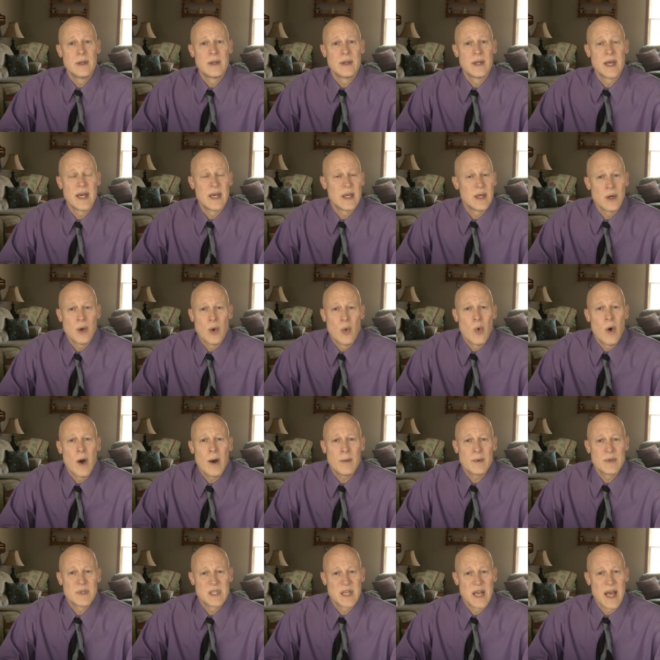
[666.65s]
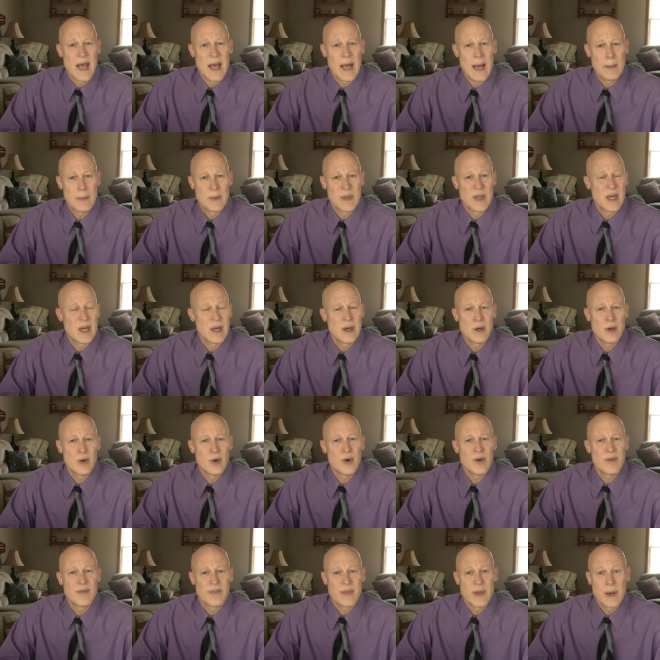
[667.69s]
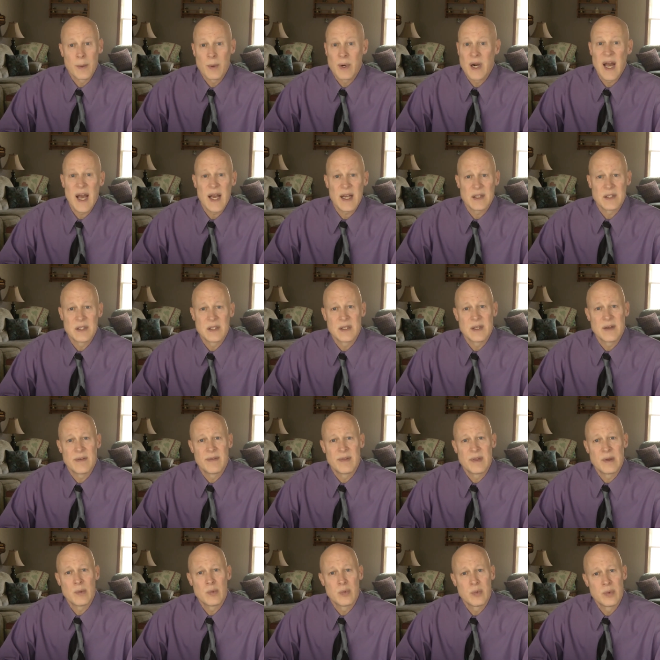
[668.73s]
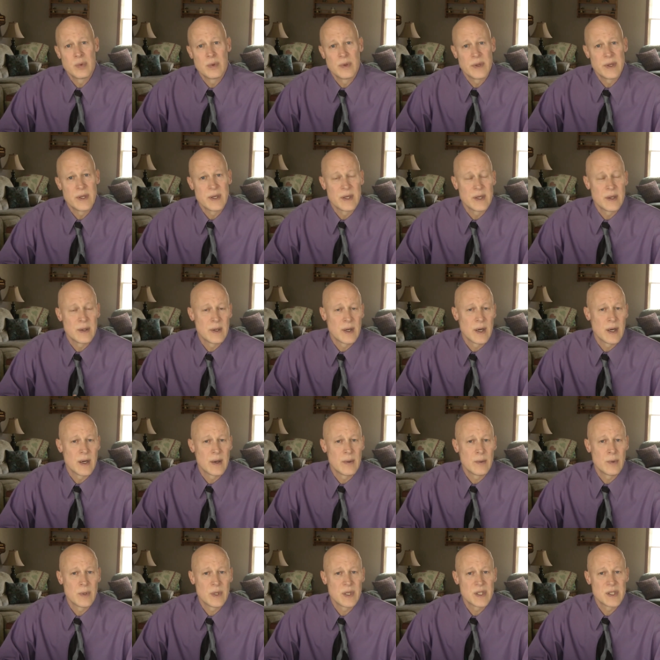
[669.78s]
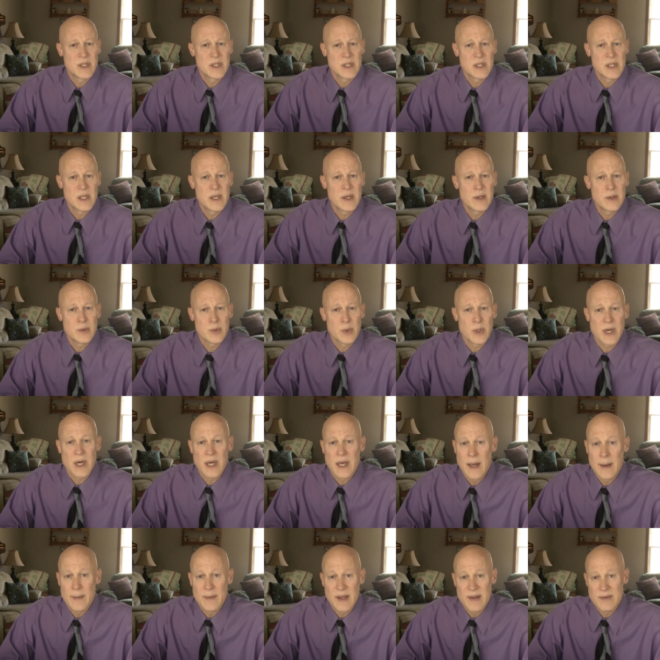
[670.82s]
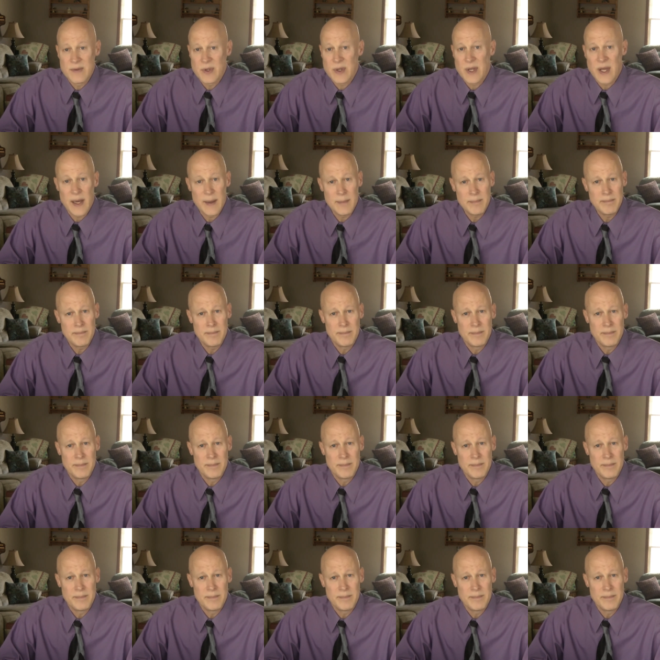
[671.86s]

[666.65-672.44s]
They didn't know what was to happen. They didn't know if they were next, if the the uh, religious leaders were going to come after them.